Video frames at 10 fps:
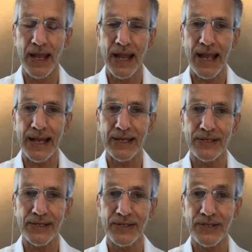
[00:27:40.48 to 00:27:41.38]
And
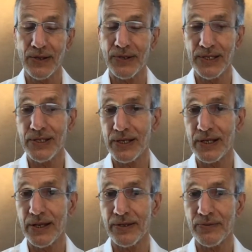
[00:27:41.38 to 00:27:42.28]
so this is
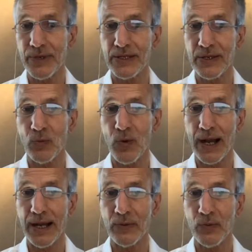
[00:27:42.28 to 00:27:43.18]
another reason
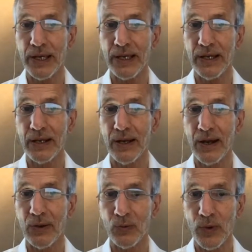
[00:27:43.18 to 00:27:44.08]
why we
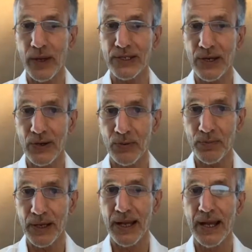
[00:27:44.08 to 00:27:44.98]
always hope
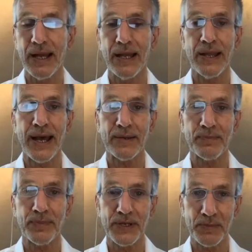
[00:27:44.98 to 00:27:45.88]
that a
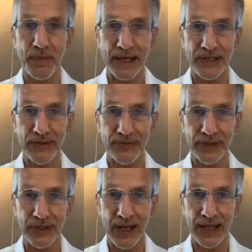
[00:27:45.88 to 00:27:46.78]
prospective
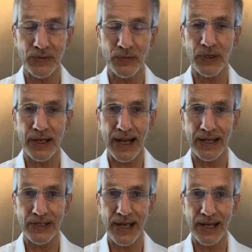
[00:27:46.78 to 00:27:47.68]
client will
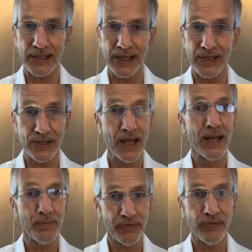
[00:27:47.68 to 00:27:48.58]
contact us
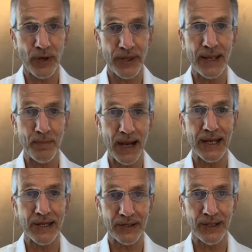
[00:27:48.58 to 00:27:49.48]
before they buy
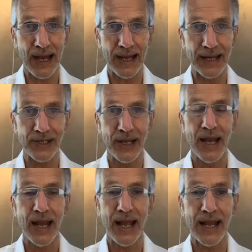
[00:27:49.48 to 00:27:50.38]
their lot.
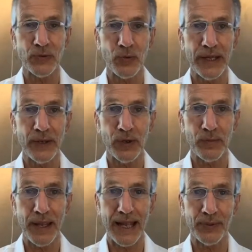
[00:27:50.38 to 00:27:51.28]
And we will
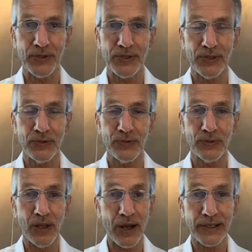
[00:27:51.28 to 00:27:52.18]
be able to,
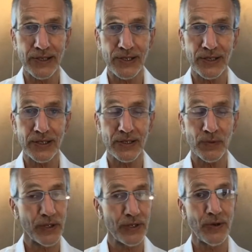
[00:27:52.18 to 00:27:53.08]
long distance,
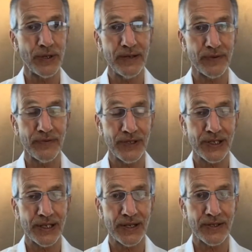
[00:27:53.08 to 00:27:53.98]
with no need for
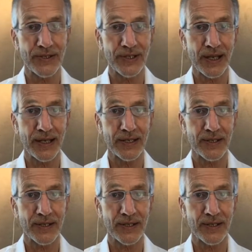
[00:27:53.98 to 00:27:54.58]
visiting your site,